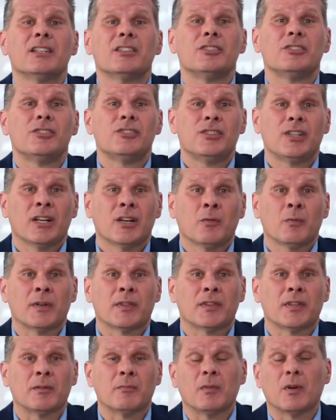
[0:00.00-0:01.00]
Share
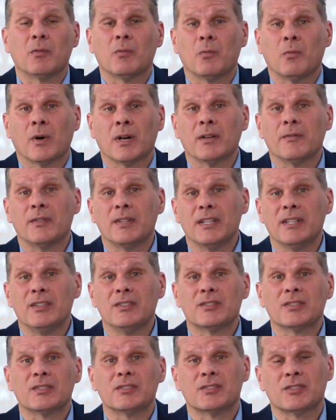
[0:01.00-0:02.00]
with them one of
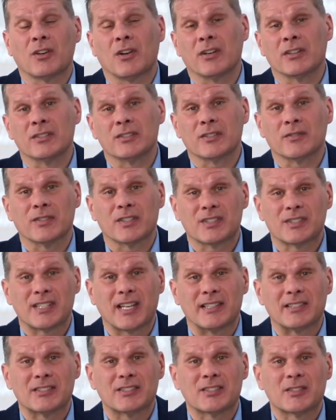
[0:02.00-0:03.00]
these songs of
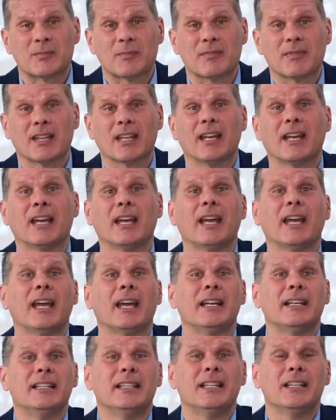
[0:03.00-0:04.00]
ascents
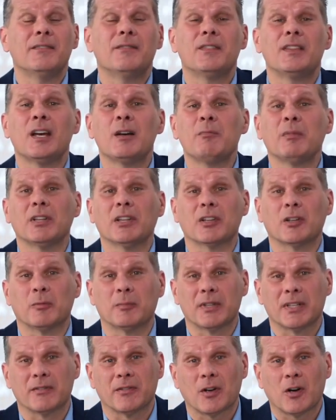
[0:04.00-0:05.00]
and give them a
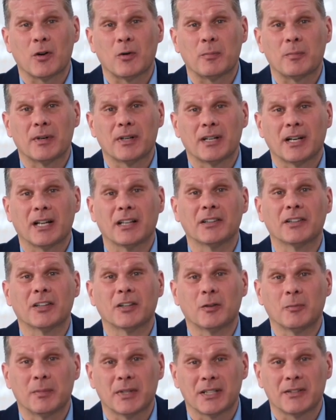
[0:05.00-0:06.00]
little bit of hope, a
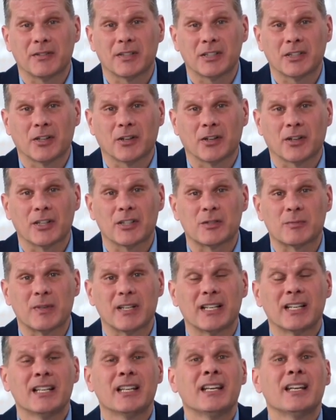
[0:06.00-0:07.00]
little bit of
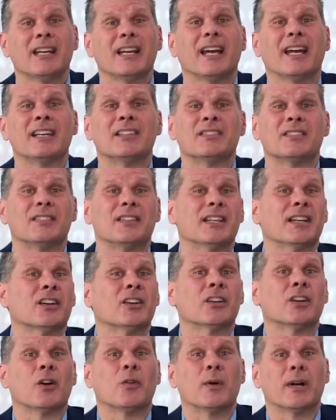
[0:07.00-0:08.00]
encouragement as
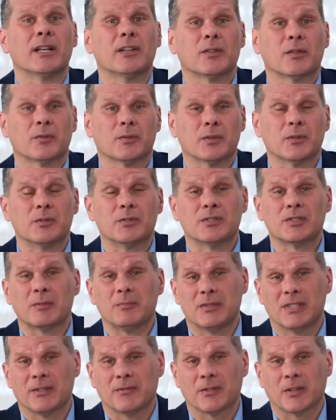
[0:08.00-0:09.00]
they're going through
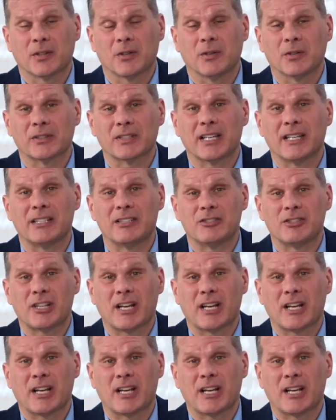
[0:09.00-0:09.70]
some difficult and